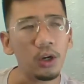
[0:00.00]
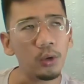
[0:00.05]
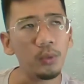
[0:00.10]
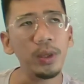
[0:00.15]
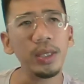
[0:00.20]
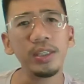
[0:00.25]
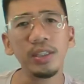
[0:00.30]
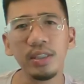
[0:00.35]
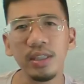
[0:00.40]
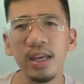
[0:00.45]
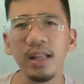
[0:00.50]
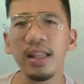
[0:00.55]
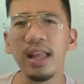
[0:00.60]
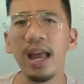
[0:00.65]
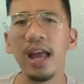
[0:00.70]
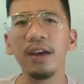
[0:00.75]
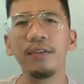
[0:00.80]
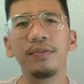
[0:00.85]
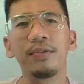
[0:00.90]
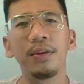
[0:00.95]
or we still
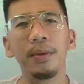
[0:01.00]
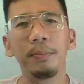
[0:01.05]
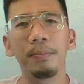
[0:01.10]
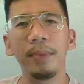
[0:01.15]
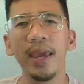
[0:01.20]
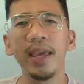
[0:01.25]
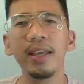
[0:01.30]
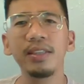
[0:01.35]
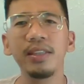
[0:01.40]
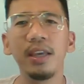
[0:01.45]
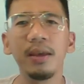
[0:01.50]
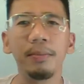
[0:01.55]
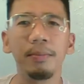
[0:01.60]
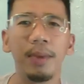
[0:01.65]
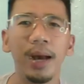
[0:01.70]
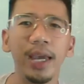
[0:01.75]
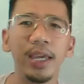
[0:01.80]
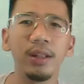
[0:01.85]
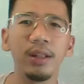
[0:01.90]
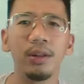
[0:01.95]
have the basic
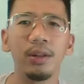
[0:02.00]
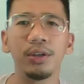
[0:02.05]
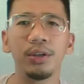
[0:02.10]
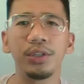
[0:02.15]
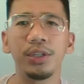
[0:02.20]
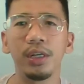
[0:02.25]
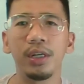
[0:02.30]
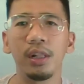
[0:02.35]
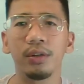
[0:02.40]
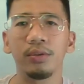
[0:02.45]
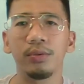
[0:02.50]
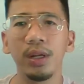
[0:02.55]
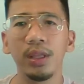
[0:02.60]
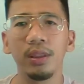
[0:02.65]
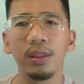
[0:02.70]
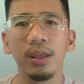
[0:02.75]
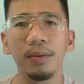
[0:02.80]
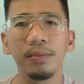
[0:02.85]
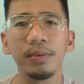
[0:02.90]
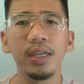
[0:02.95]
biological
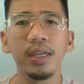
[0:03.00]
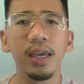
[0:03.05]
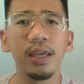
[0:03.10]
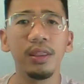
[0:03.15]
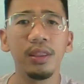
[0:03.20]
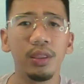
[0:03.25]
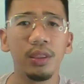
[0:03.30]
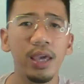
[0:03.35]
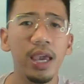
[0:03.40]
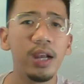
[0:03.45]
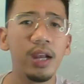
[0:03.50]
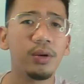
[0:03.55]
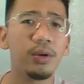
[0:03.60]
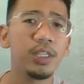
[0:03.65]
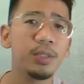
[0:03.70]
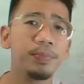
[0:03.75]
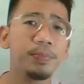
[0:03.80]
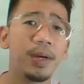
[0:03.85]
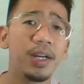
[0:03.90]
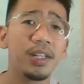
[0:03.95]
rhythms, and they
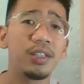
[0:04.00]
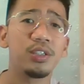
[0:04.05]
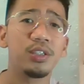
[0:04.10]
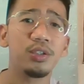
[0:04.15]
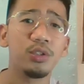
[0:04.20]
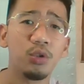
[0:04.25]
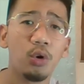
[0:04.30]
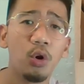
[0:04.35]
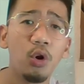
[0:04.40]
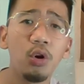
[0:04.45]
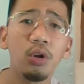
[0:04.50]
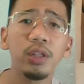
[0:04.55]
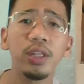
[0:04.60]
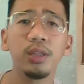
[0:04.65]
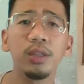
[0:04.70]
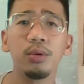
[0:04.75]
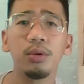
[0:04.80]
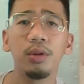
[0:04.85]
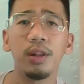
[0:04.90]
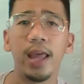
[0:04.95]
respond
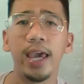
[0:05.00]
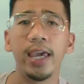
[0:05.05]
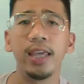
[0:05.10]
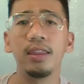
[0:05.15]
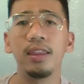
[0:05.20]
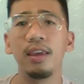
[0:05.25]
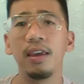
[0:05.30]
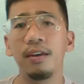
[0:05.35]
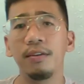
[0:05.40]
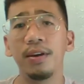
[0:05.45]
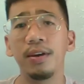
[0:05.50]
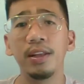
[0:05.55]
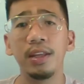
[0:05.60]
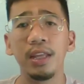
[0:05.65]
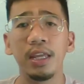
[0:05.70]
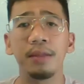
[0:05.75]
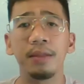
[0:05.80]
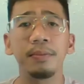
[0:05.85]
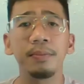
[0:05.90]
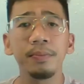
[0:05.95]
strongly to light even
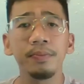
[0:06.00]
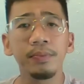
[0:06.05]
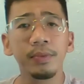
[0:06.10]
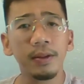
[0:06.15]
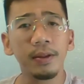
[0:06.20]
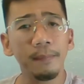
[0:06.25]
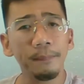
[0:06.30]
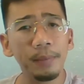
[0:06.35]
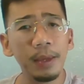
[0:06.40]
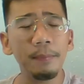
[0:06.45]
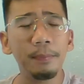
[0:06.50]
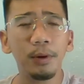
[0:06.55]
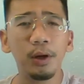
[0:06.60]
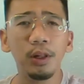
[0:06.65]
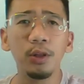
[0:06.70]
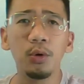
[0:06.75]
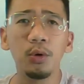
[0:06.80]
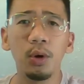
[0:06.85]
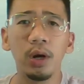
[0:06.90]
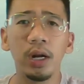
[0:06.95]
in
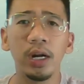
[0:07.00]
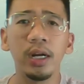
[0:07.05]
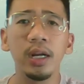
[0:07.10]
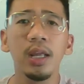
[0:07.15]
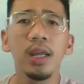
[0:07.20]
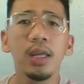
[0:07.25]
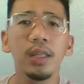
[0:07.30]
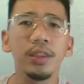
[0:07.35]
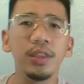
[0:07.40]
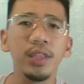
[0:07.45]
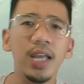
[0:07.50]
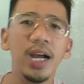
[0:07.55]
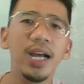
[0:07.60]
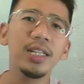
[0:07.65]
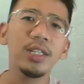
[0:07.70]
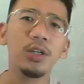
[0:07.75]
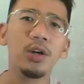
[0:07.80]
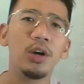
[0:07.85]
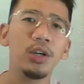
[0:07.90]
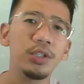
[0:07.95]
people who are
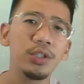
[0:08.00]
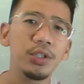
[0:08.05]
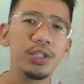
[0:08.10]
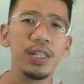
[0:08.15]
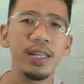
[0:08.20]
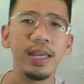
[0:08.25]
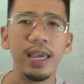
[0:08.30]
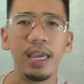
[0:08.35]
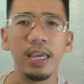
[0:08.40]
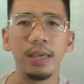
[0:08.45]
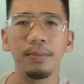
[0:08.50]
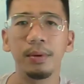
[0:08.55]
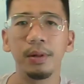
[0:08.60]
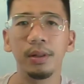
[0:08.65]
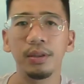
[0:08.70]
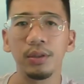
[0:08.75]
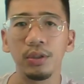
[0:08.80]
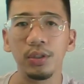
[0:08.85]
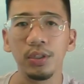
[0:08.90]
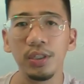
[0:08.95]
not consciously
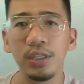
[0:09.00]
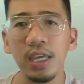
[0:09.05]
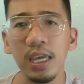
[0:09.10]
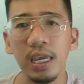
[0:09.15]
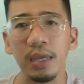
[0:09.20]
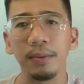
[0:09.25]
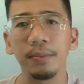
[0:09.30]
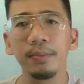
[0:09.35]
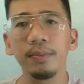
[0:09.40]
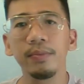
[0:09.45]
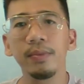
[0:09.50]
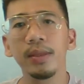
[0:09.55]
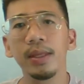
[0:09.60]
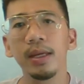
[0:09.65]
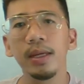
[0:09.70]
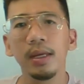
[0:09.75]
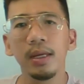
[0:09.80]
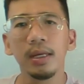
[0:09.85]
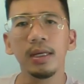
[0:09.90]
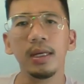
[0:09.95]
able to see.
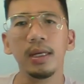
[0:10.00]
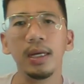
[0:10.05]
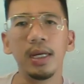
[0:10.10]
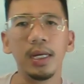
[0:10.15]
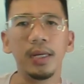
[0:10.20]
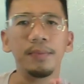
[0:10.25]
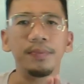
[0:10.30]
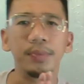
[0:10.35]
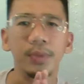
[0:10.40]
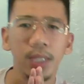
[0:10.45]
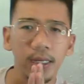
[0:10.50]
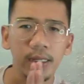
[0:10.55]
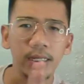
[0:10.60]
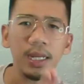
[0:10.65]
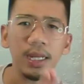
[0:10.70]
Now